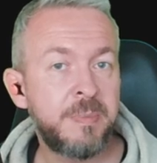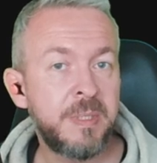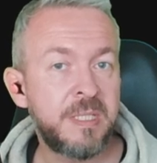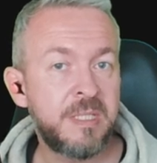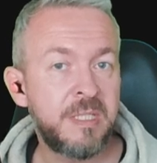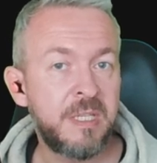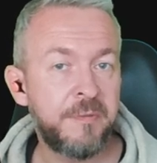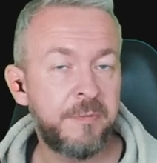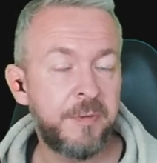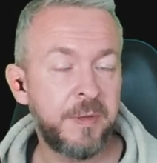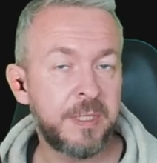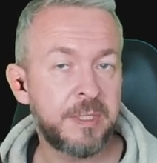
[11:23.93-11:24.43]

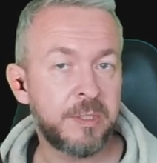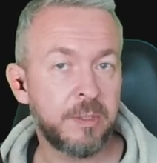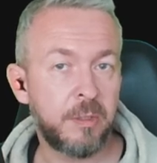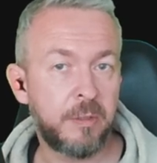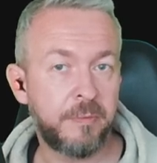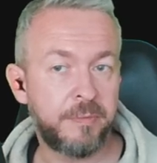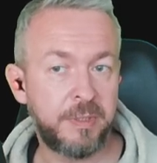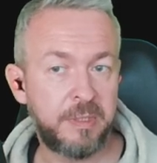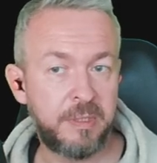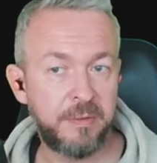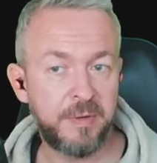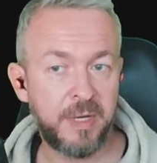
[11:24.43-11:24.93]
specifics
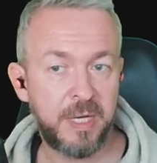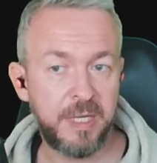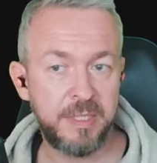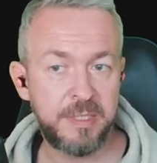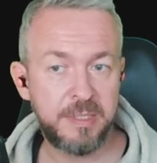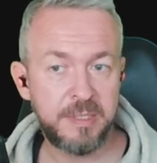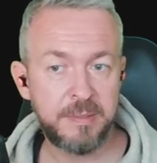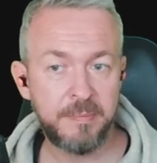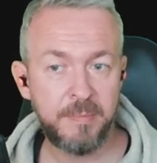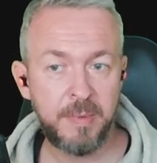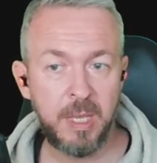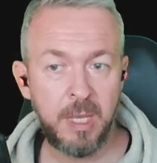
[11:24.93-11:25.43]
of the
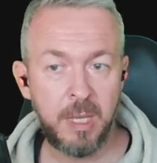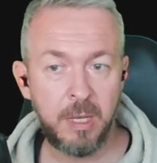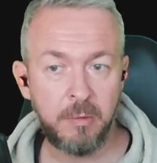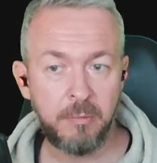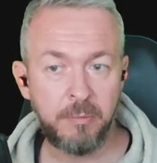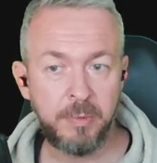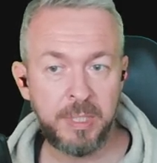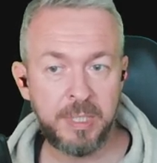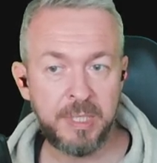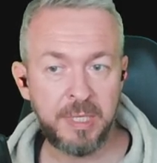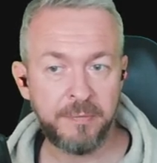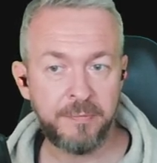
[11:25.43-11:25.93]
device,
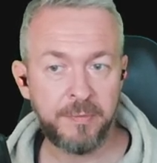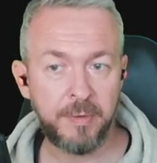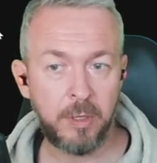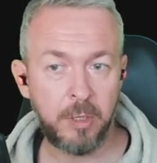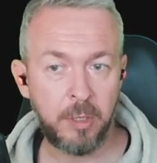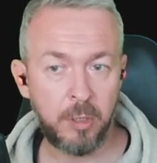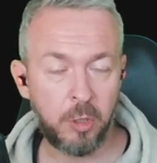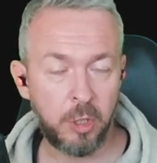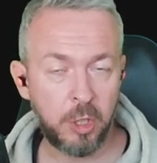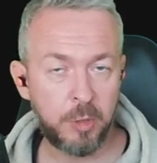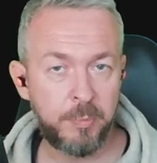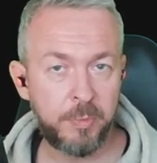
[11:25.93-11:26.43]
we have
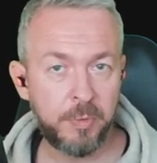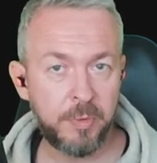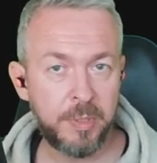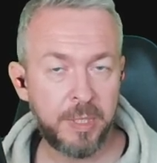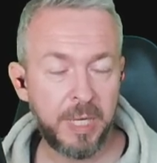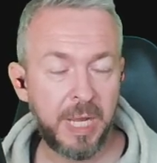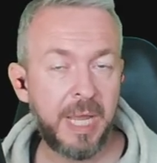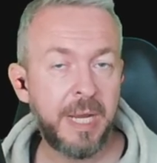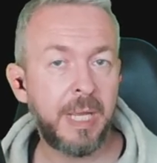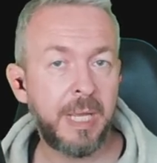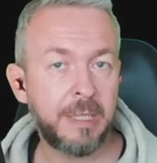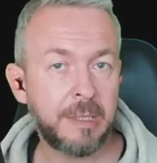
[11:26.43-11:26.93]
logbook,
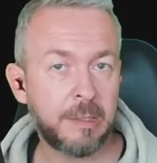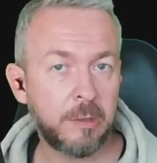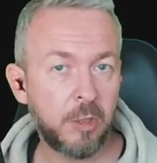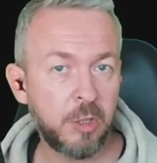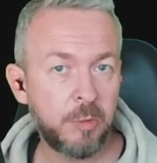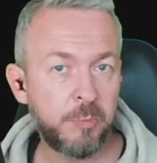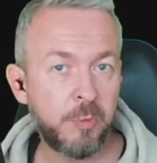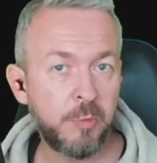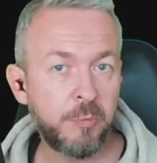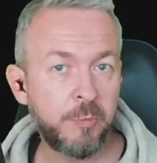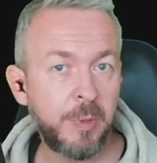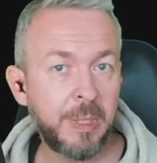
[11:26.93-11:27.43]
and
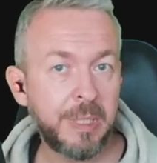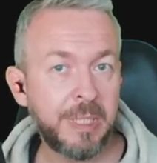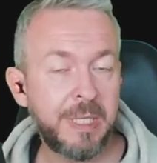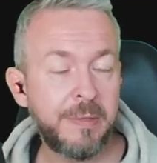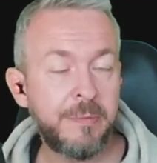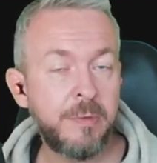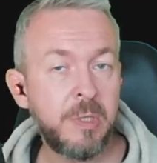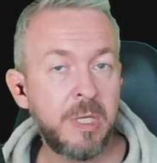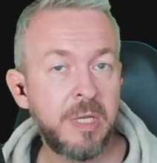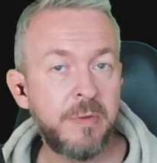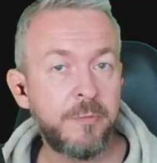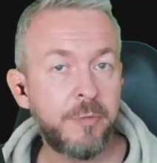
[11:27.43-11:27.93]
logbook will
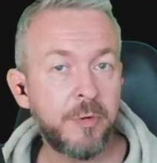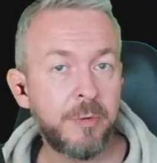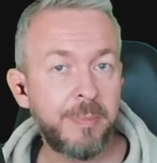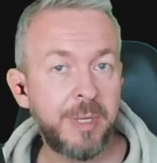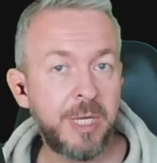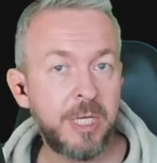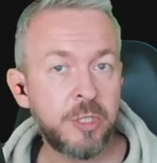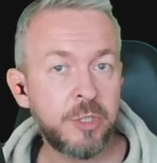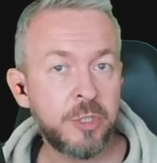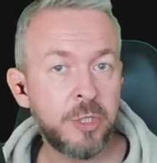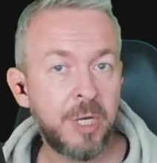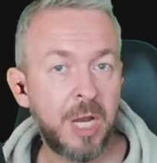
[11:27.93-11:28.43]
give you
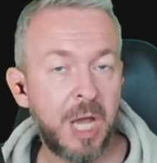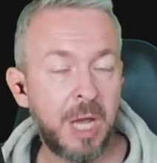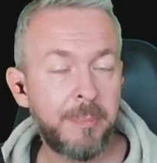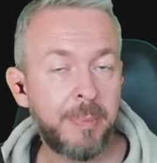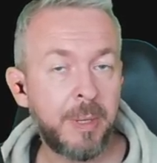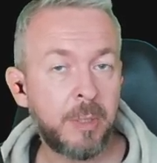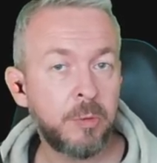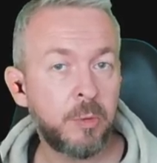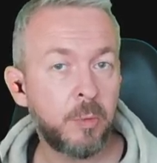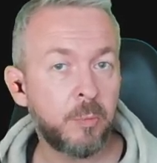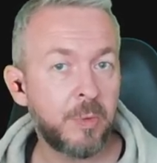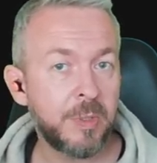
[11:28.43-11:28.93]
information
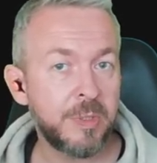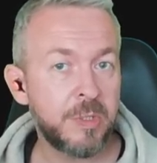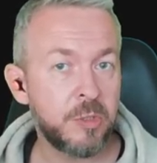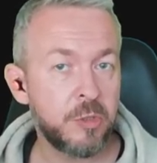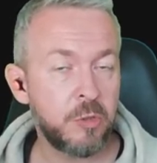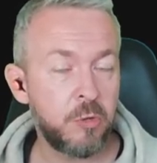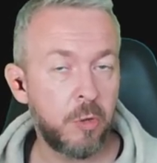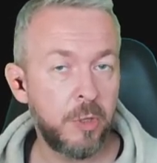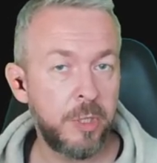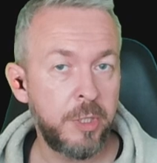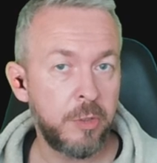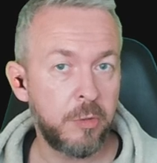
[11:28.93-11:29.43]
about what's
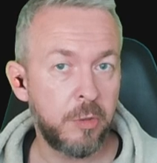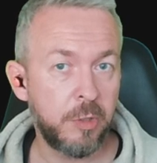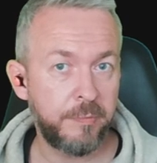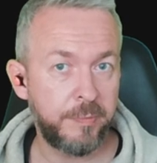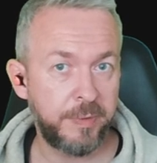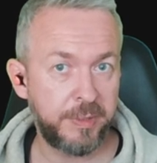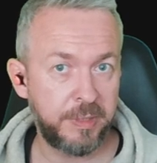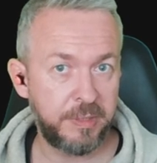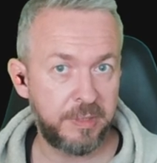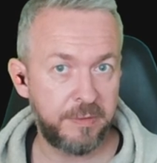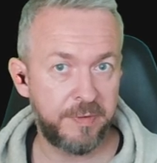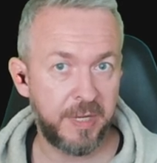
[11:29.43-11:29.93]
going on
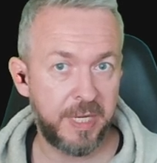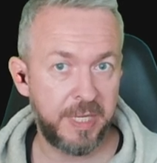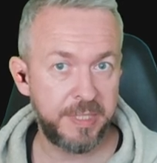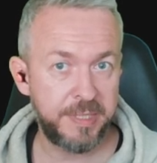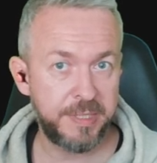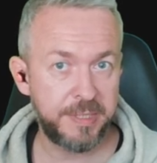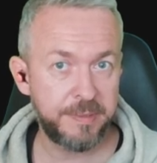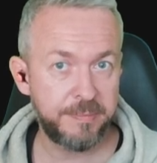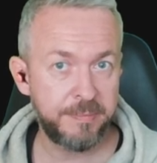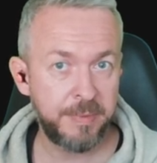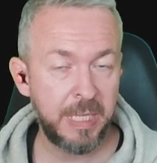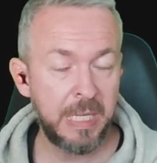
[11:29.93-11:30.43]
with the
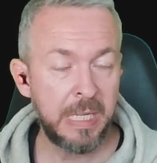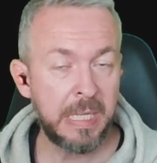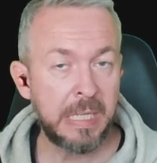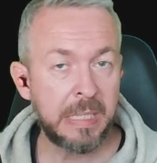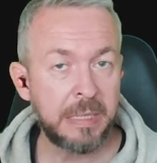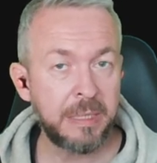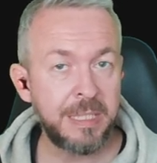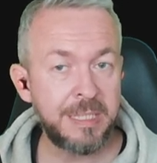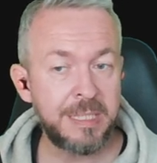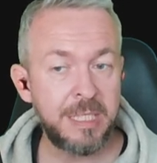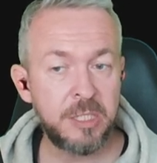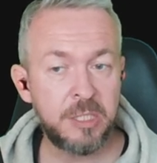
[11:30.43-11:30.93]
device.
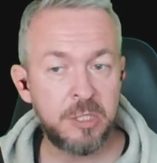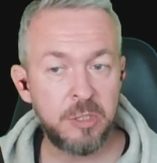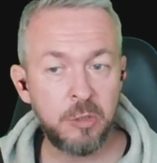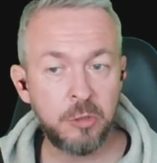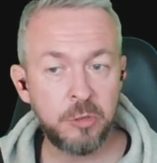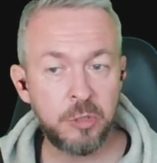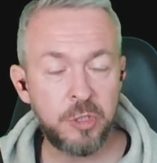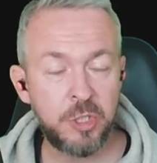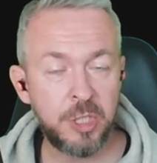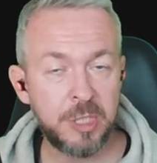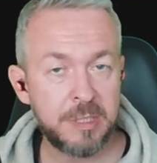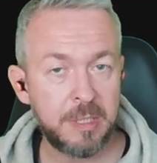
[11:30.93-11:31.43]
This is
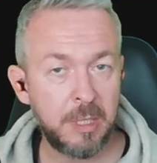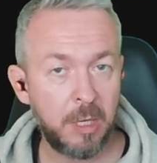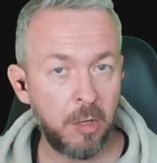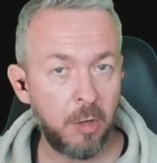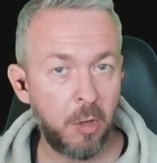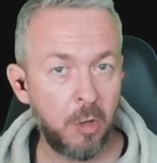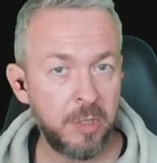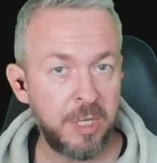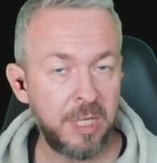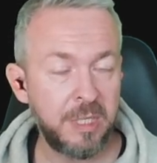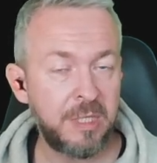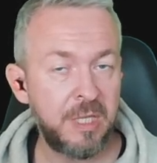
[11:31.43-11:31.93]
not just
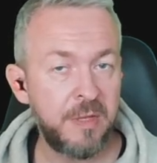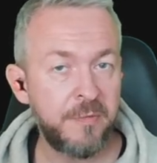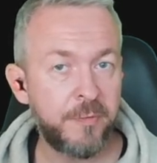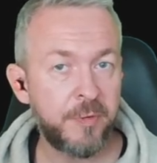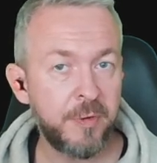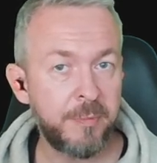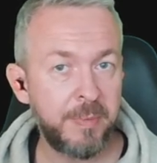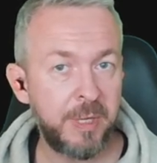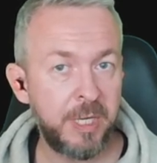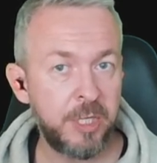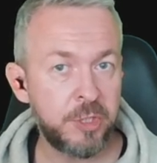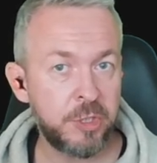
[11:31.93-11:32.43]
logging the
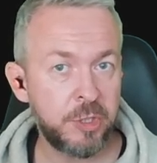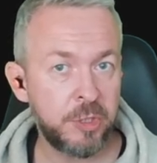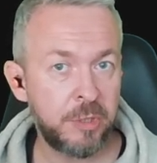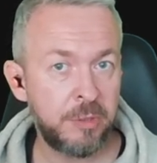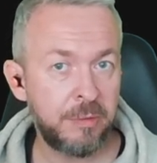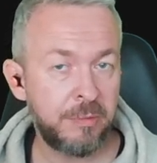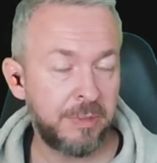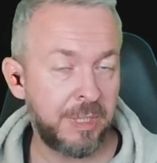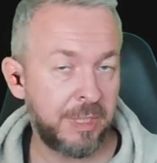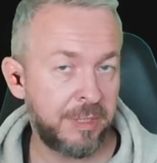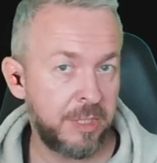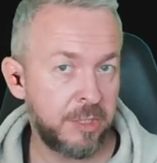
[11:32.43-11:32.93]

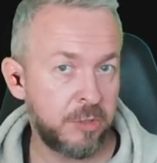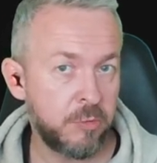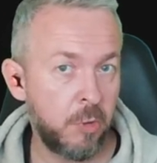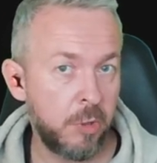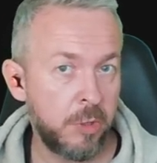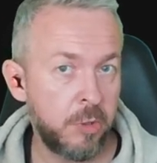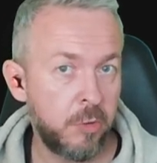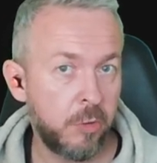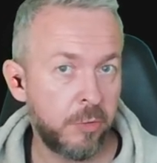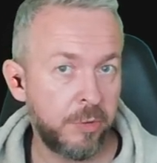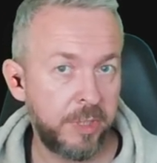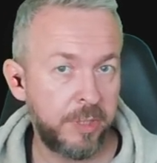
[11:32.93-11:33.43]
information that is
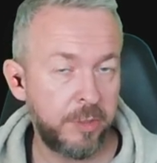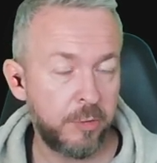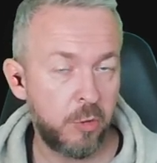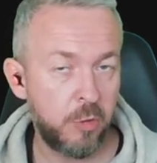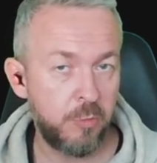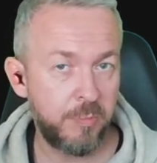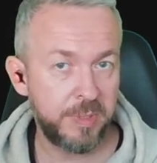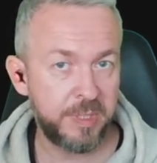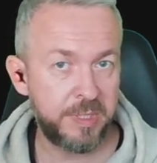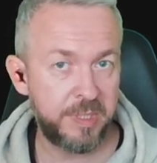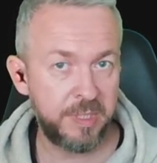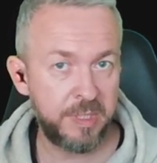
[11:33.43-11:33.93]
going on in
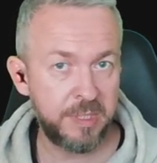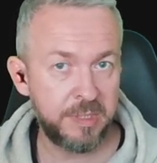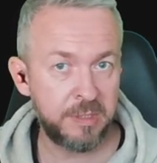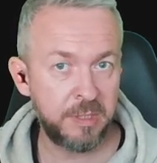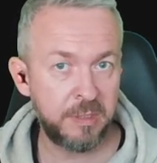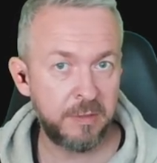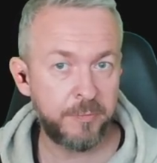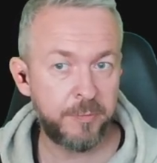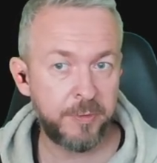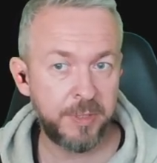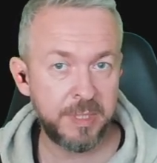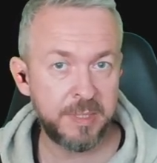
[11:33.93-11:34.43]
Home
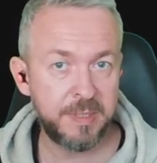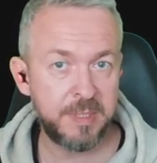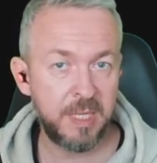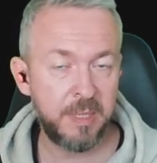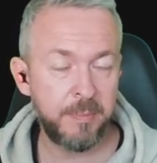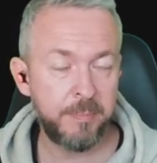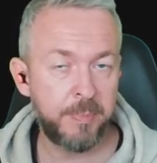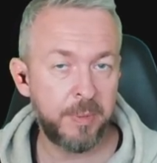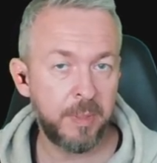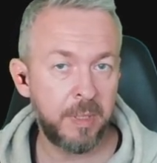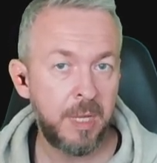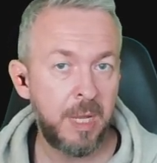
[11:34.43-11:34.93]
Assistant, for
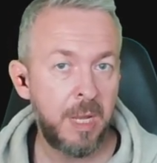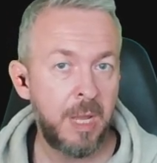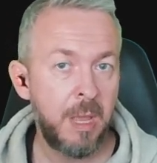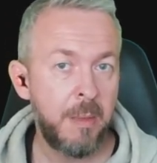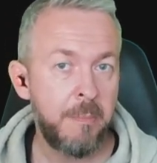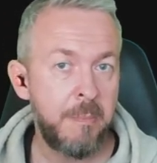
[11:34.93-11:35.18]
example,